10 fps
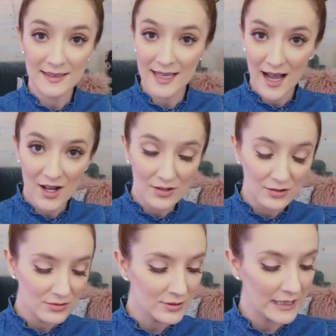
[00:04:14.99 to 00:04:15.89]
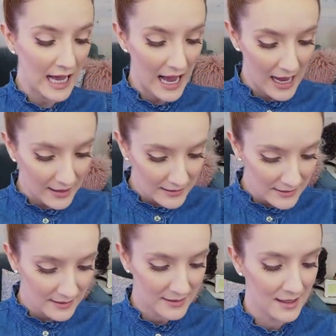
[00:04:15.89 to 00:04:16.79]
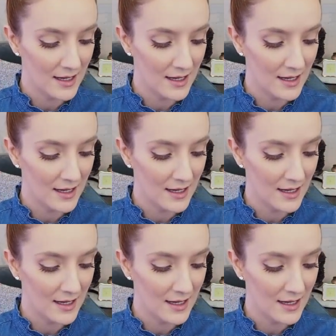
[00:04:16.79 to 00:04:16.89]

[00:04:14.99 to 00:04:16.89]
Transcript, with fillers: down, relax,